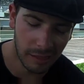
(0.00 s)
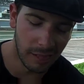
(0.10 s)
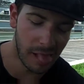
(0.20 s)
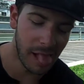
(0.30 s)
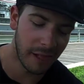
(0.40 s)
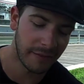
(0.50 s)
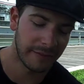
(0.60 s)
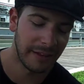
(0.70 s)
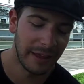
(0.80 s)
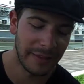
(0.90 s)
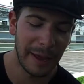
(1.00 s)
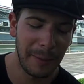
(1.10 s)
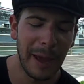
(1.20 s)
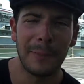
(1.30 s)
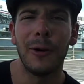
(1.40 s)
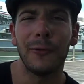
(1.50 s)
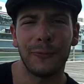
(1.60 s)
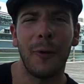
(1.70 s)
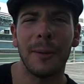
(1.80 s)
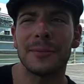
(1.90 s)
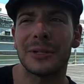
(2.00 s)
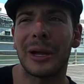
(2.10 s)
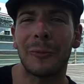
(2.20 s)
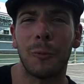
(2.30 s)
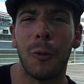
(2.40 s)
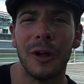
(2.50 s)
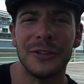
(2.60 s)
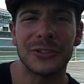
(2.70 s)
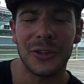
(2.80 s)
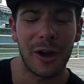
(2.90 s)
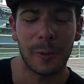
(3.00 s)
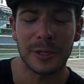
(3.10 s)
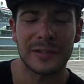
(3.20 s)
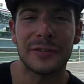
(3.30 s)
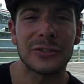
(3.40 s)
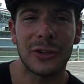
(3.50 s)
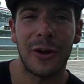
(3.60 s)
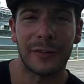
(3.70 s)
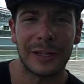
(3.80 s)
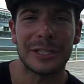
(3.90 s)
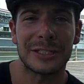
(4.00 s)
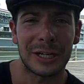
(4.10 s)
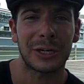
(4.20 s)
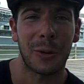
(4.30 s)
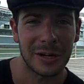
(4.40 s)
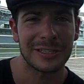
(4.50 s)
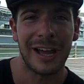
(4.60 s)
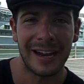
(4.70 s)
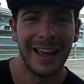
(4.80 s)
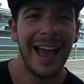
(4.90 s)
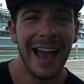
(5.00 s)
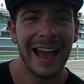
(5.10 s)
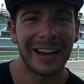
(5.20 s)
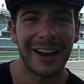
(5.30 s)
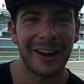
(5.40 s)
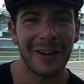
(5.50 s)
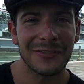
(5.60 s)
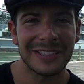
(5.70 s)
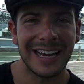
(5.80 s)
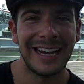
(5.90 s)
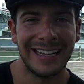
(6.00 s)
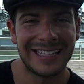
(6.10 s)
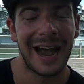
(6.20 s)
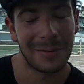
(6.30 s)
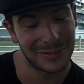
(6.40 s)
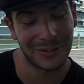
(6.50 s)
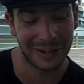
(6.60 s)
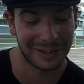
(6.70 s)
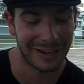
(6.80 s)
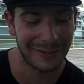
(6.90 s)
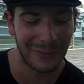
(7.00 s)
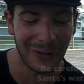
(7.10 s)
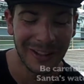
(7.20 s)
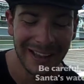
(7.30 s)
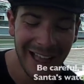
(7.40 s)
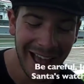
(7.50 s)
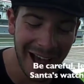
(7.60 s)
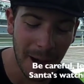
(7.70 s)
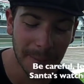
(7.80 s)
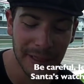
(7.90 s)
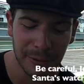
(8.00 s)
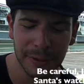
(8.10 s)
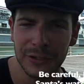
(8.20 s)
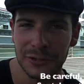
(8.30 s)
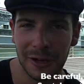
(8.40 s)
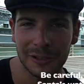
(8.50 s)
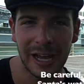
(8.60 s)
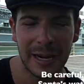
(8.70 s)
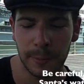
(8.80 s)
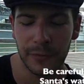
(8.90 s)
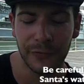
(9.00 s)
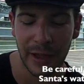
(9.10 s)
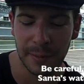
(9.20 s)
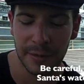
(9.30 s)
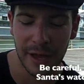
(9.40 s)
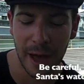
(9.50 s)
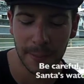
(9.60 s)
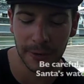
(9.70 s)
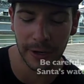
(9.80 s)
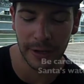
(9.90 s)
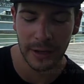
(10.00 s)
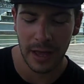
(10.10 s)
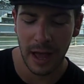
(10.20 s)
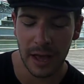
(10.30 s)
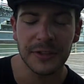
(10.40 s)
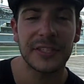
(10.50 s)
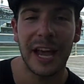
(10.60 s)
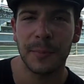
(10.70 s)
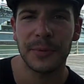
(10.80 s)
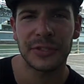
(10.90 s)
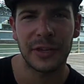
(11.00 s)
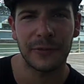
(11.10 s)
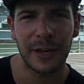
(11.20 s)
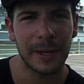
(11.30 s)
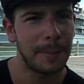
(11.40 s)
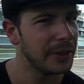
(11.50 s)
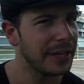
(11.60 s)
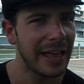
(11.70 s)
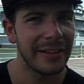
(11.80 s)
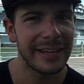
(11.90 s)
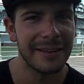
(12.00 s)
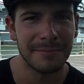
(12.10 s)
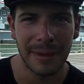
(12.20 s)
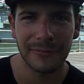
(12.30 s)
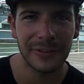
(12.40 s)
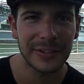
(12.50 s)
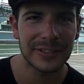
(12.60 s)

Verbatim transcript: Ugh. They performed like one song. It wasn't even a song. They just did a chorus line and got off stage. I was very grateful. But they had a really strong lineup with Phantom of the Opera, South Pacific, Billy Elliott, Memphis.